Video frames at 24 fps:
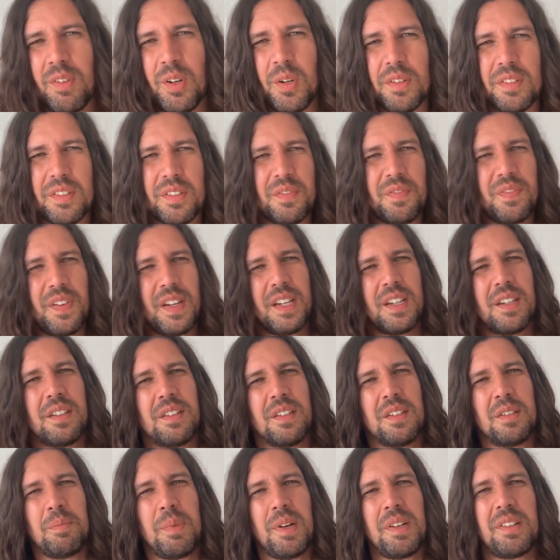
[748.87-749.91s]
lots of fans,
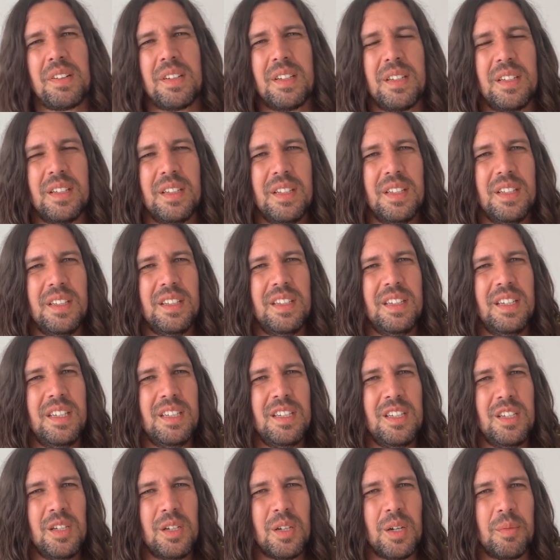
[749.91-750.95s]
especially in
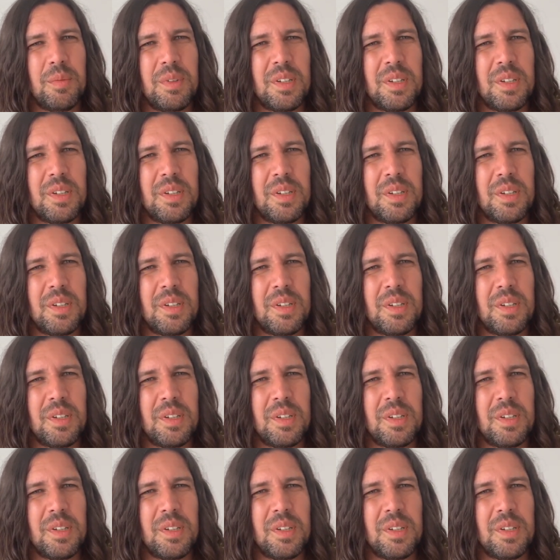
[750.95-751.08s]
Europe.